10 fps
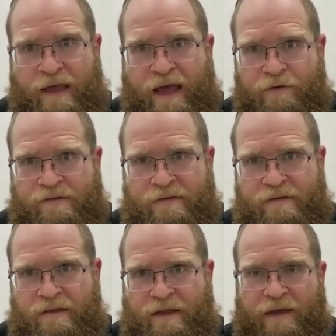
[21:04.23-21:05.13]
hours into
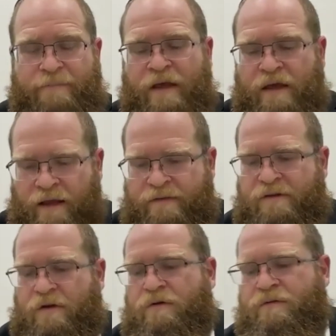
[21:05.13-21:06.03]
the day. And
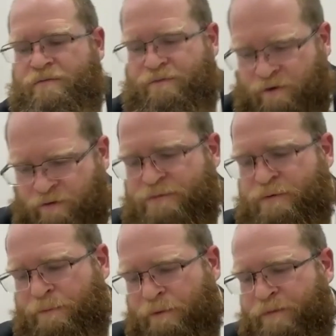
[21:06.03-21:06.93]
so for Kriya
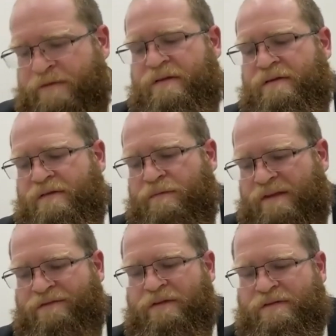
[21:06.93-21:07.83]
Shema purposes, the
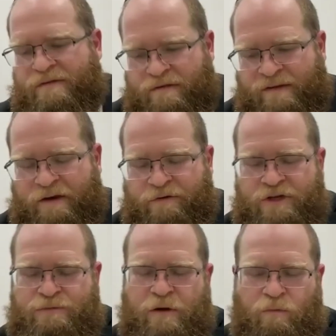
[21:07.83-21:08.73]
mitzvah is to say Kriya
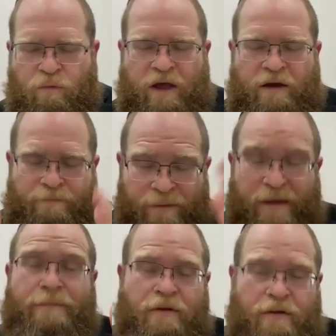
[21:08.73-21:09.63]
Shema when
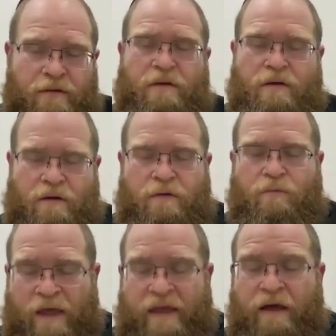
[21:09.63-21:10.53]
people
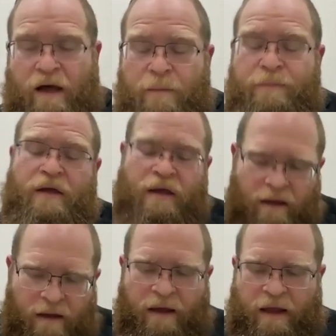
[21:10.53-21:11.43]
wake up.
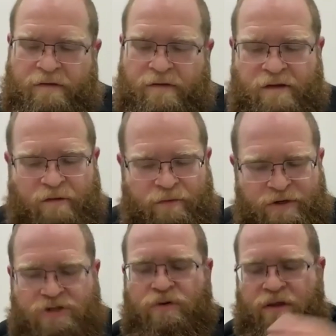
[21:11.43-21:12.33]
And so says Rabbi
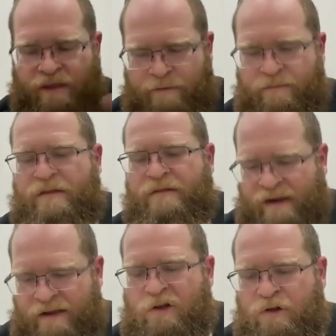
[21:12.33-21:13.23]
Yeshua, that means
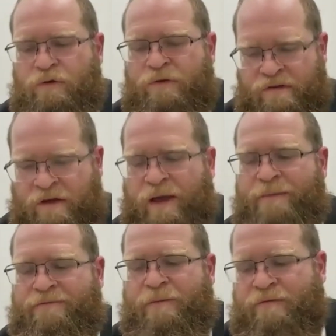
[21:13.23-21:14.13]
that includes the time
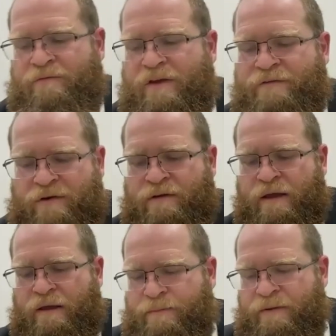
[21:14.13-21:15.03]
frame of even
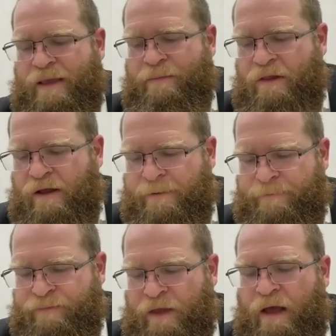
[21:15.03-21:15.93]
B'nai Malach.
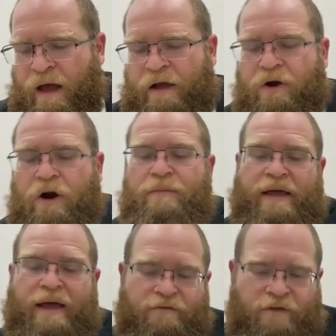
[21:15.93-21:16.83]
Hakar
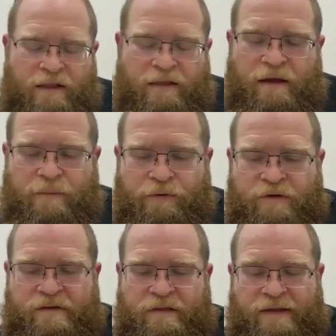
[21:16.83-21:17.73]
Makan Ve'elech, a
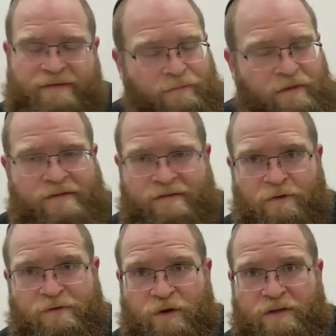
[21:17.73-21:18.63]
person, let's say, misses
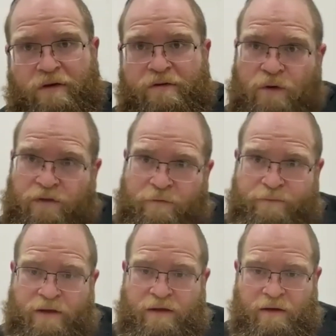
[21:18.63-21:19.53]
those windows, whether it
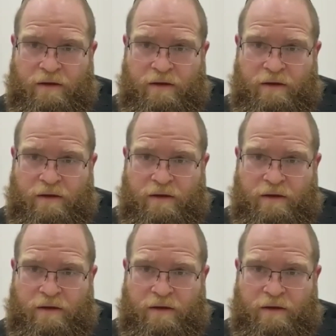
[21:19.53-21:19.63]
be